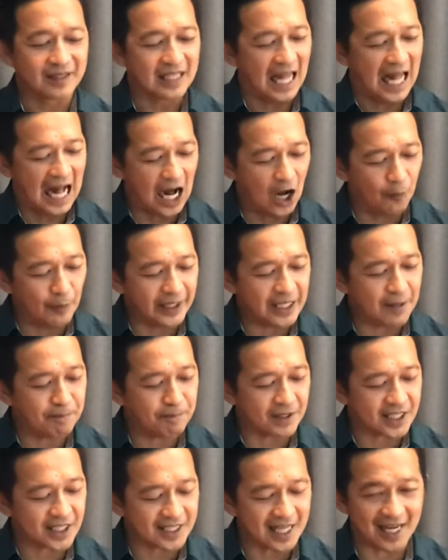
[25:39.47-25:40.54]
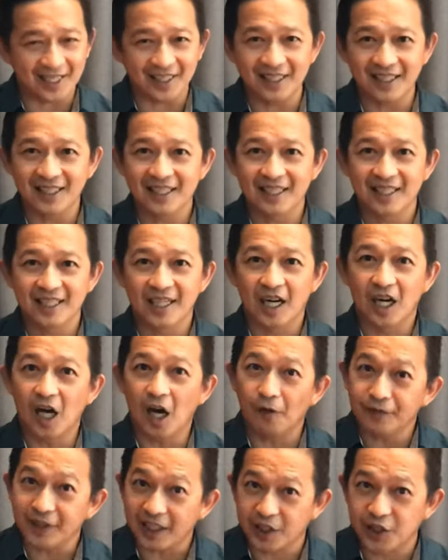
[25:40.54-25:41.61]
How many percent
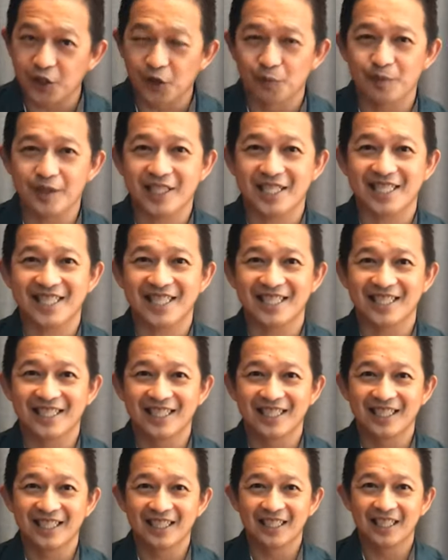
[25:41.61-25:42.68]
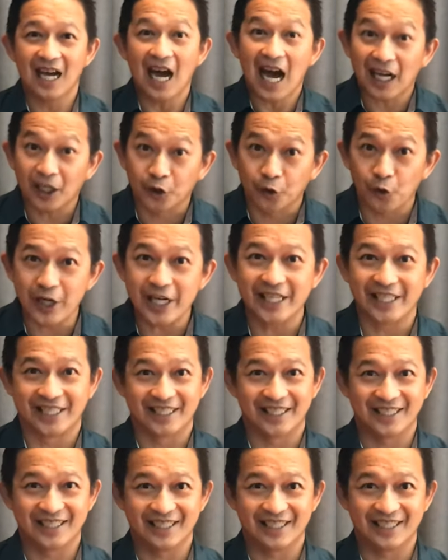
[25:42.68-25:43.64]
of the cubes are green?